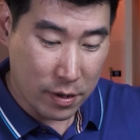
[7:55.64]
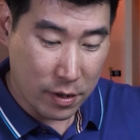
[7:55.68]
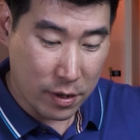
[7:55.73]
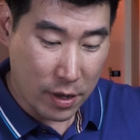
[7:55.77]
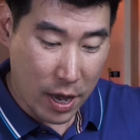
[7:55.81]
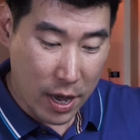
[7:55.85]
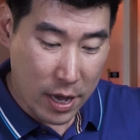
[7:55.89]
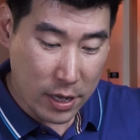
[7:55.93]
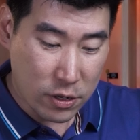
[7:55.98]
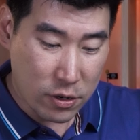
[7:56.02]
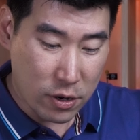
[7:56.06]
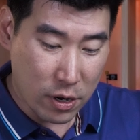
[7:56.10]

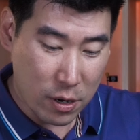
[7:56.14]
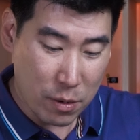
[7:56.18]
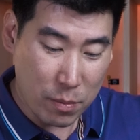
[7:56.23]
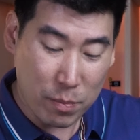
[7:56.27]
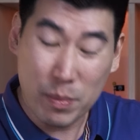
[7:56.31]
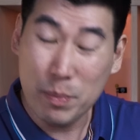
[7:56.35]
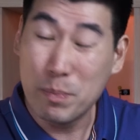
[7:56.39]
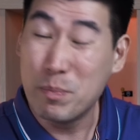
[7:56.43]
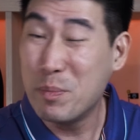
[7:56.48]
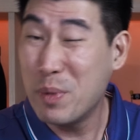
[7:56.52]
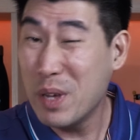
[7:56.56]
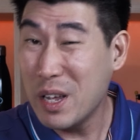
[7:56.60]
yeah, it's got a
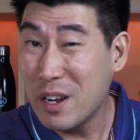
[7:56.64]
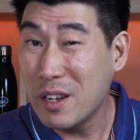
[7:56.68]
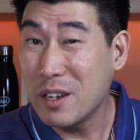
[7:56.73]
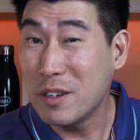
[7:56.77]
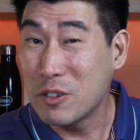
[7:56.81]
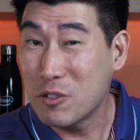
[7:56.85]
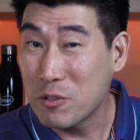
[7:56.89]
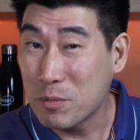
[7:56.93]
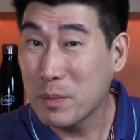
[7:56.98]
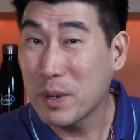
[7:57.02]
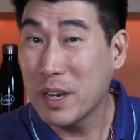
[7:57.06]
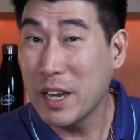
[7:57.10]
bit
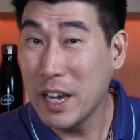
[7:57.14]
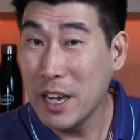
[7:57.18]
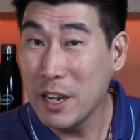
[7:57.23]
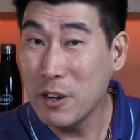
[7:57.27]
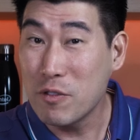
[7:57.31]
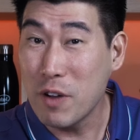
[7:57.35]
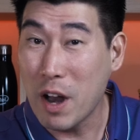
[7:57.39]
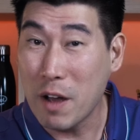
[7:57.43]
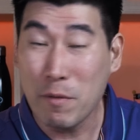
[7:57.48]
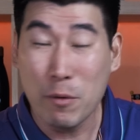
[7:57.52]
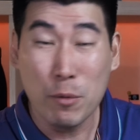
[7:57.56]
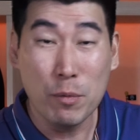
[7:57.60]
of key
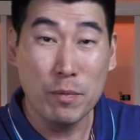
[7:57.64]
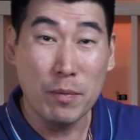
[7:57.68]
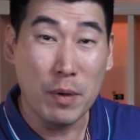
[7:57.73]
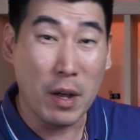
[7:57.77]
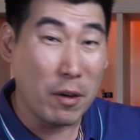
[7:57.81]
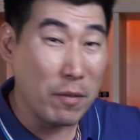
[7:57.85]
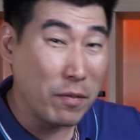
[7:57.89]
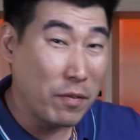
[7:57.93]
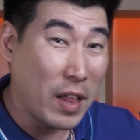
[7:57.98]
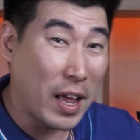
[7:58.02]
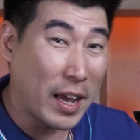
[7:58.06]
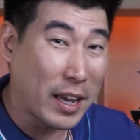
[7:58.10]
travel,
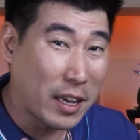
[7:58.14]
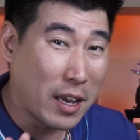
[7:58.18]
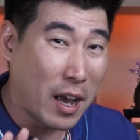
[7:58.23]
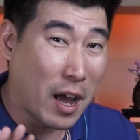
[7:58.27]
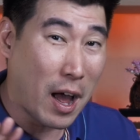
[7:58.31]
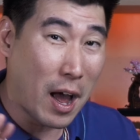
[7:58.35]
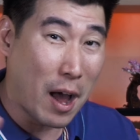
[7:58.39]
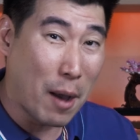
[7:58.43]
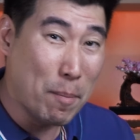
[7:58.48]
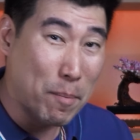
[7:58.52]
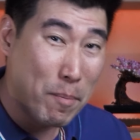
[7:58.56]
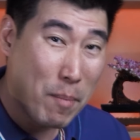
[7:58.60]
not like
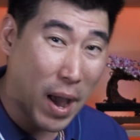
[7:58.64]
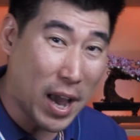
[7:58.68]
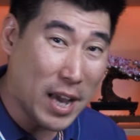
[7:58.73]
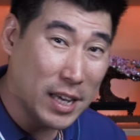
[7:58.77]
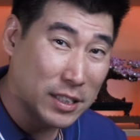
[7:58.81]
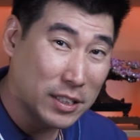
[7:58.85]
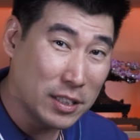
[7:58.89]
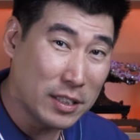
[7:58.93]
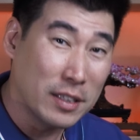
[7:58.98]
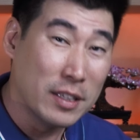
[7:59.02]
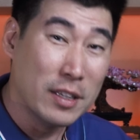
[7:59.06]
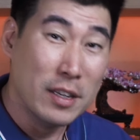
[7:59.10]

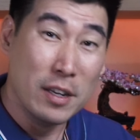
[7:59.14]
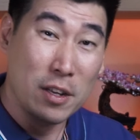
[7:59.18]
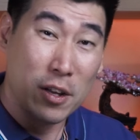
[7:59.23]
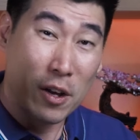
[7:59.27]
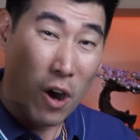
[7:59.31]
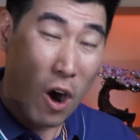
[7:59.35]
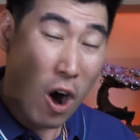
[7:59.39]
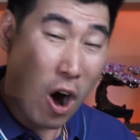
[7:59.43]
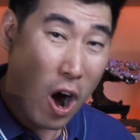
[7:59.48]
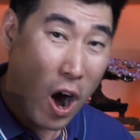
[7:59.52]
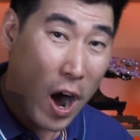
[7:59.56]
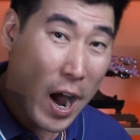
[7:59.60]
amazing
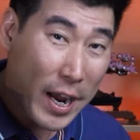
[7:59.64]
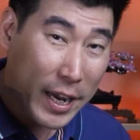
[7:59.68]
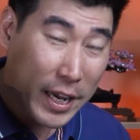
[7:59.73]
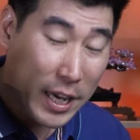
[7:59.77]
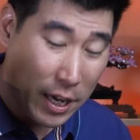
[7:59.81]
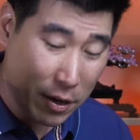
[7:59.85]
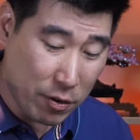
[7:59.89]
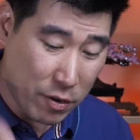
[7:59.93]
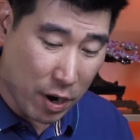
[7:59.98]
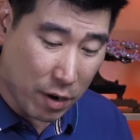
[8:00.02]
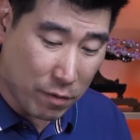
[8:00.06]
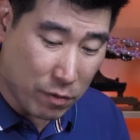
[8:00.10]
high
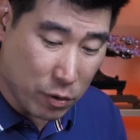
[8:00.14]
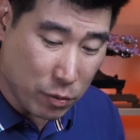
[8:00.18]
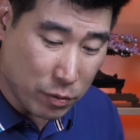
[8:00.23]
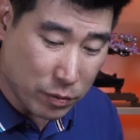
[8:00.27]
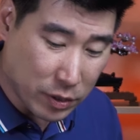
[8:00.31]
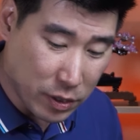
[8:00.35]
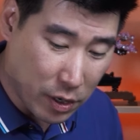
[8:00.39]
key travel,